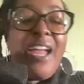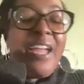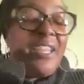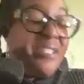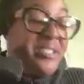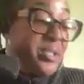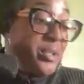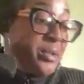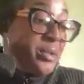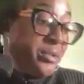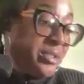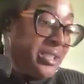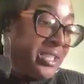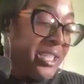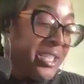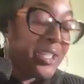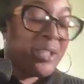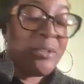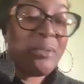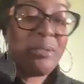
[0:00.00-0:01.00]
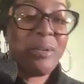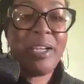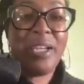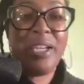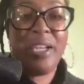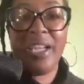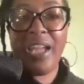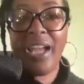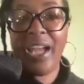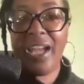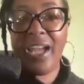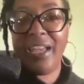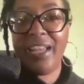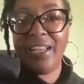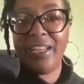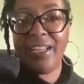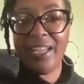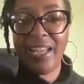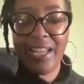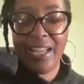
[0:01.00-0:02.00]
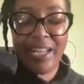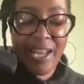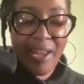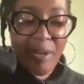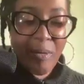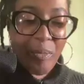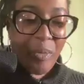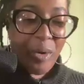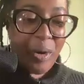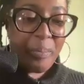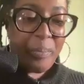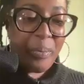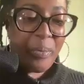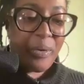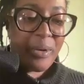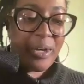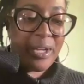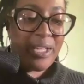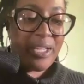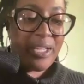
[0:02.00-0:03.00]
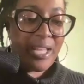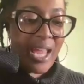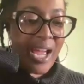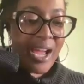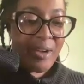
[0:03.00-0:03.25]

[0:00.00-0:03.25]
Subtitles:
I totally agree. And at one point